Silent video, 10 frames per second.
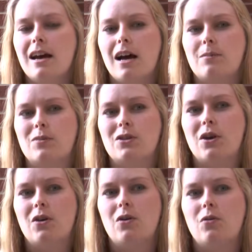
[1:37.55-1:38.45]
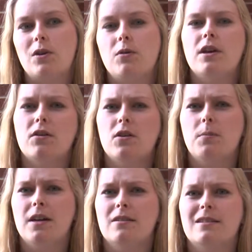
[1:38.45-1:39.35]
Um, so when you hear your
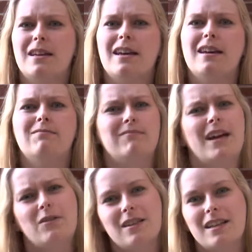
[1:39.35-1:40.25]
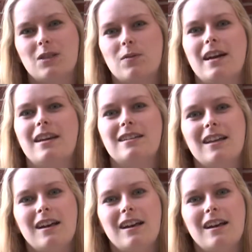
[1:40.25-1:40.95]
peers say, mm, I don't think that's right,